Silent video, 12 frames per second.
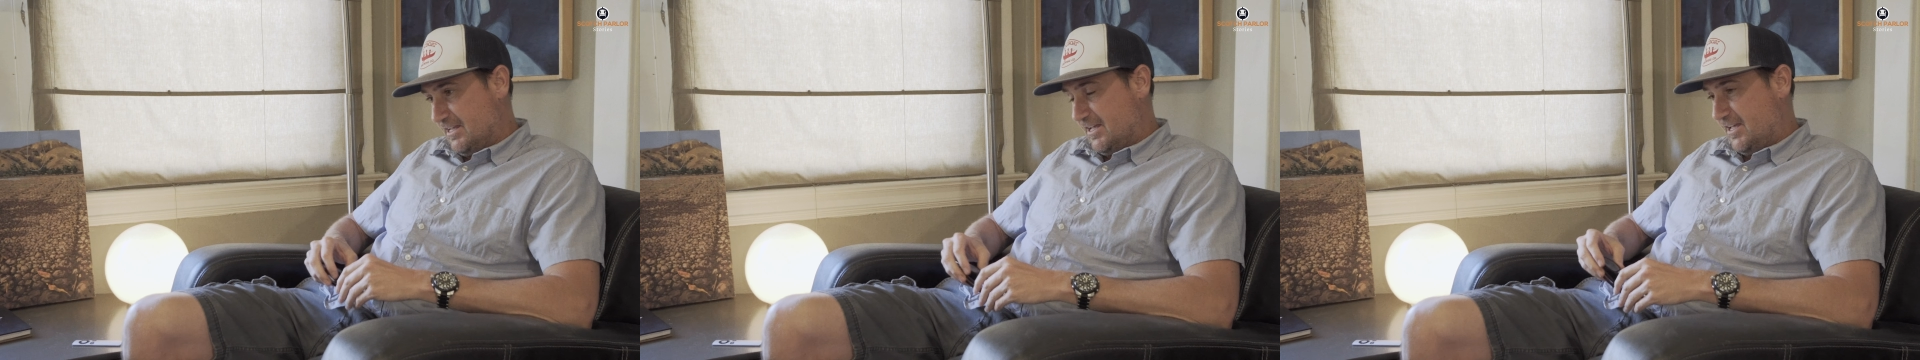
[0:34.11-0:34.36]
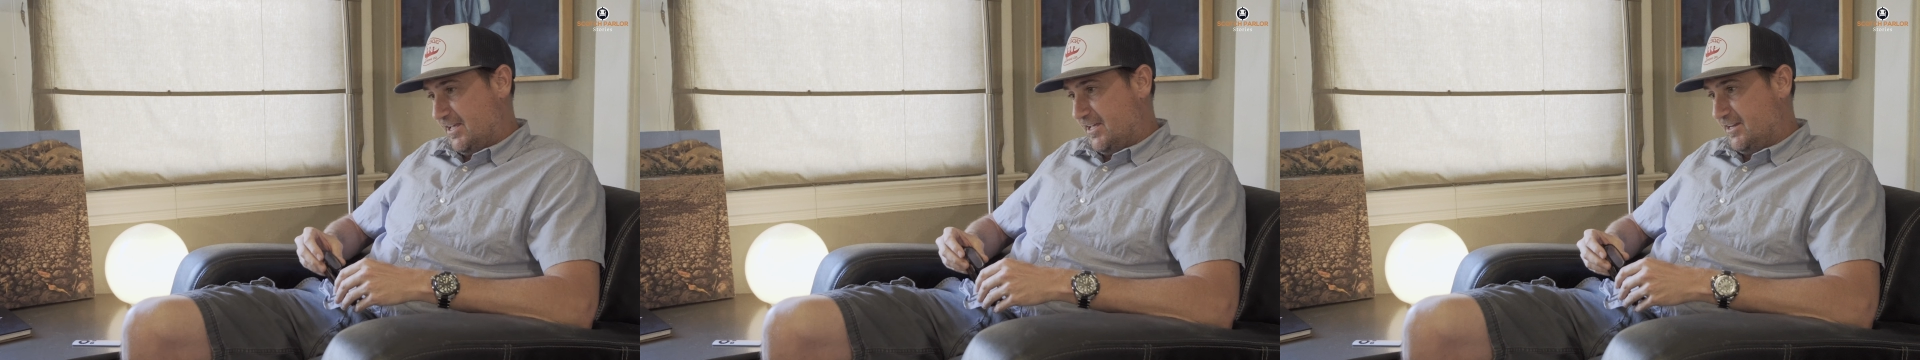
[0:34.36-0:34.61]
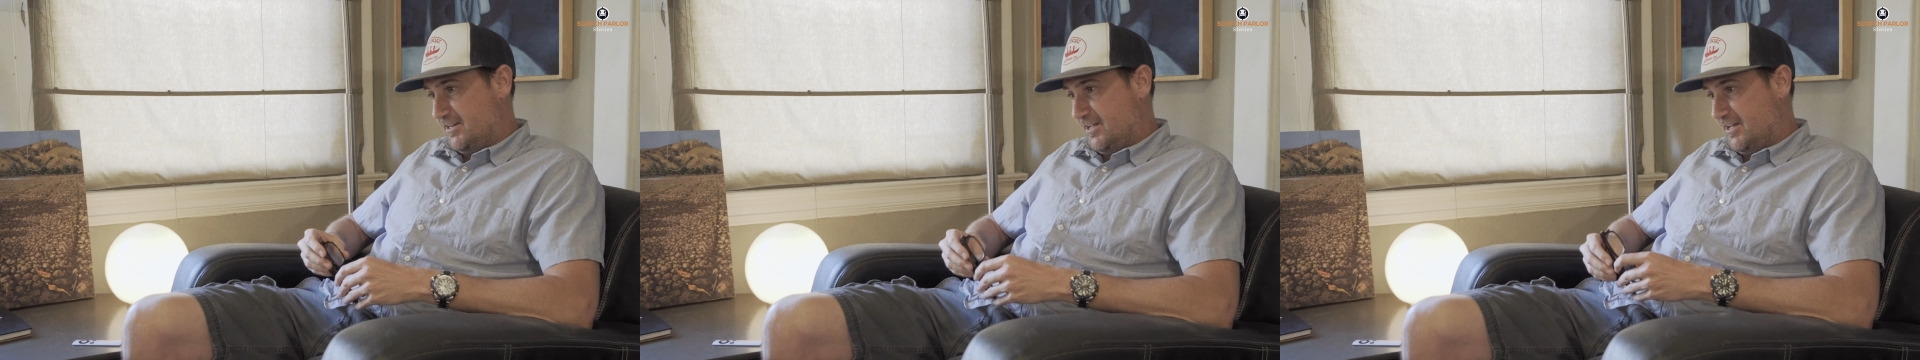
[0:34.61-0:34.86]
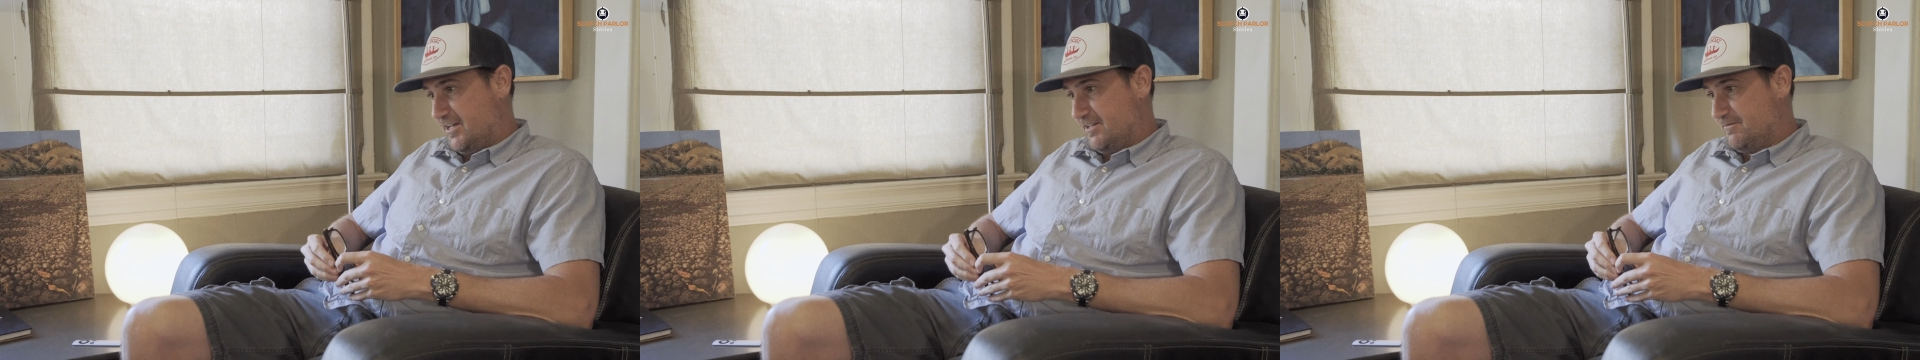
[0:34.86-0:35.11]
and
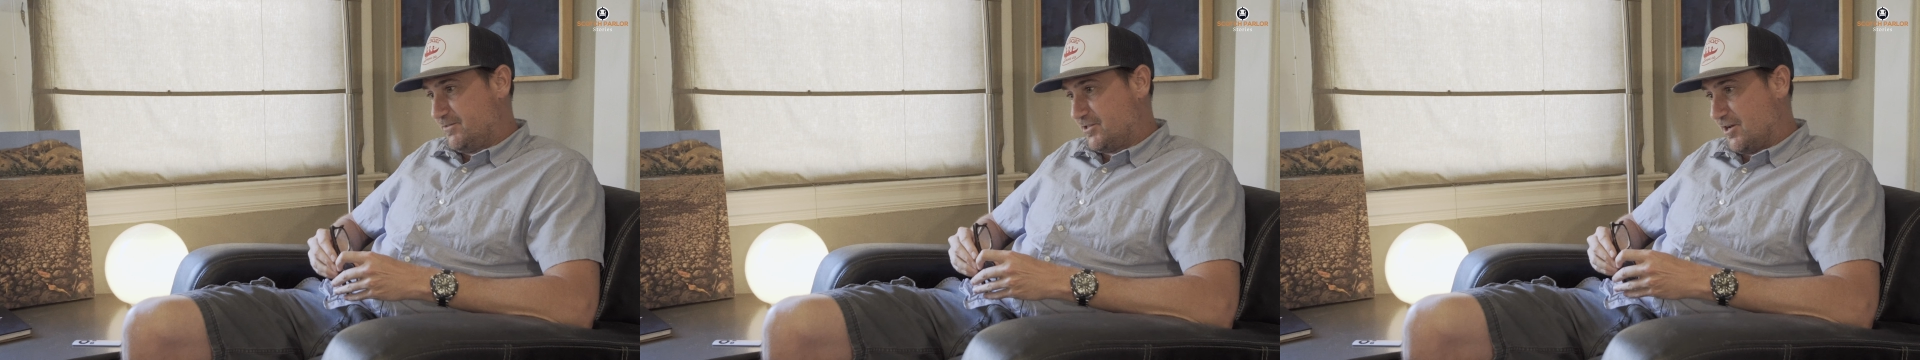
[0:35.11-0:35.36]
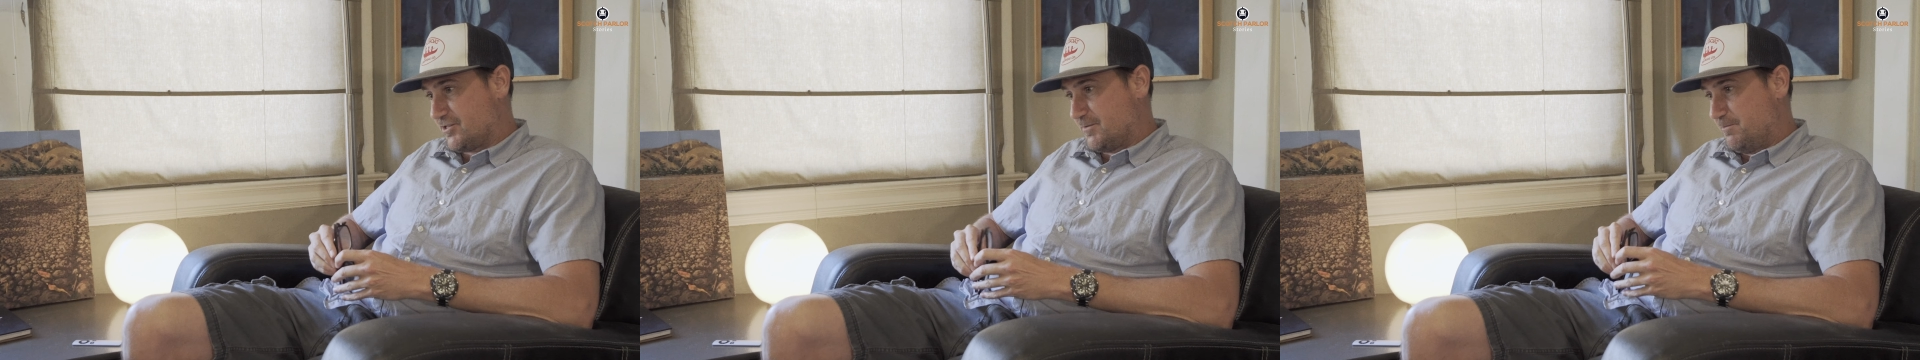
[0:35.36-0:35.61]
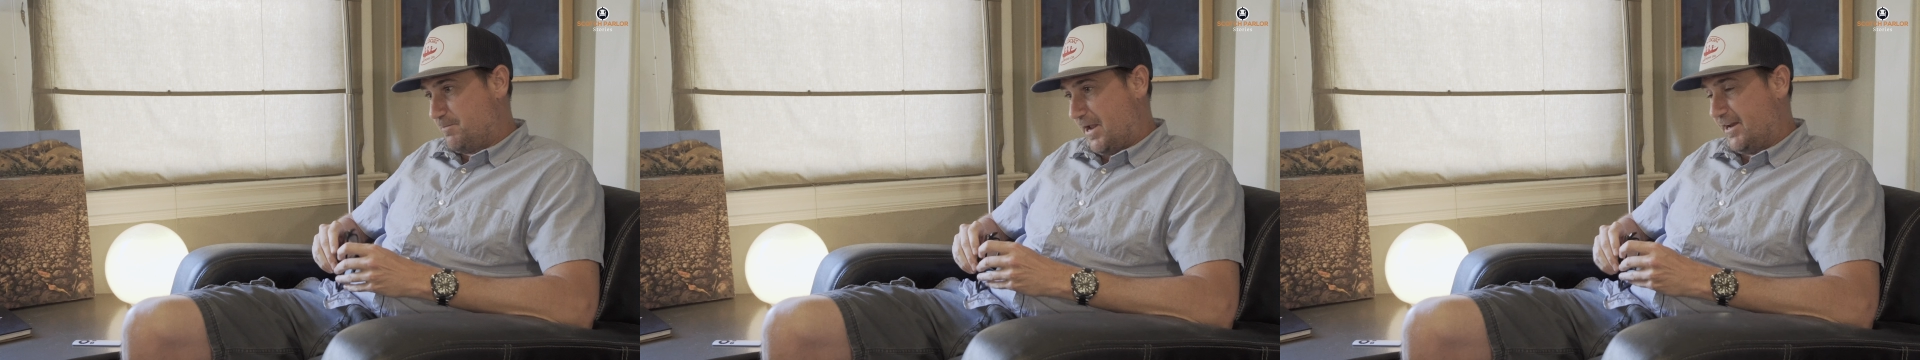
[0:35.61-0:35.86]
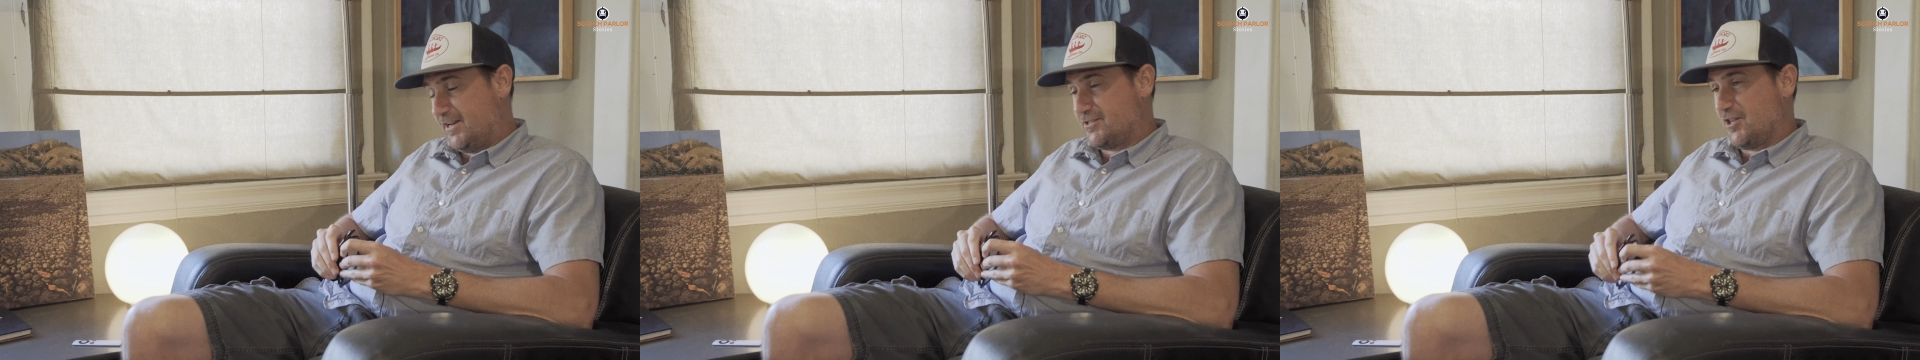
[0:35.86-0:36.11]
saw some
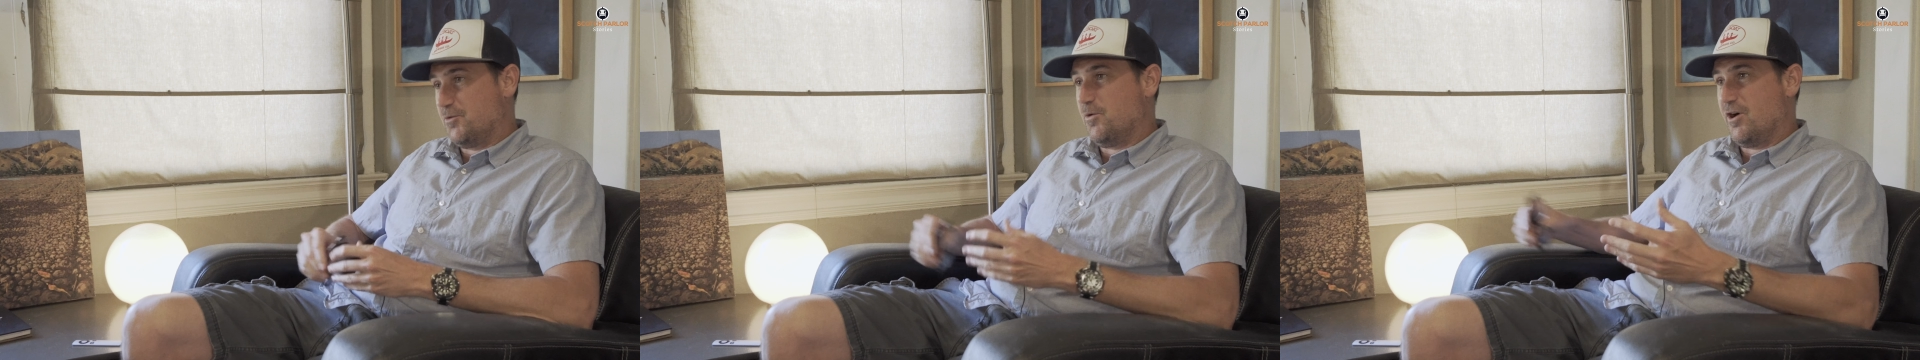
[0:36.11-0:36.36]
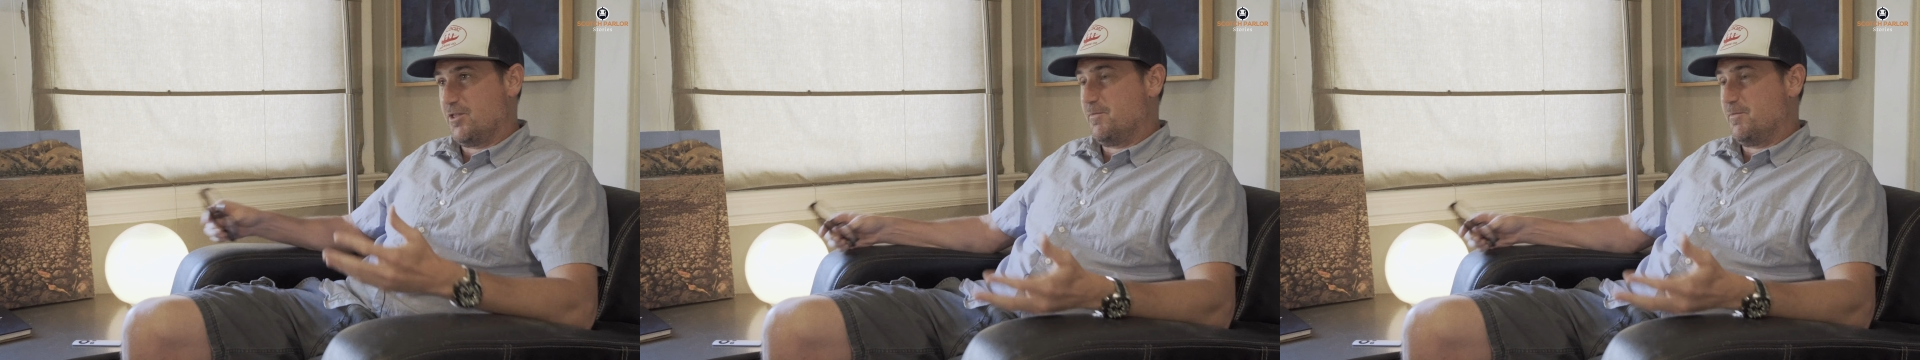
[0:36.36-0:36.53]
paintings on the wall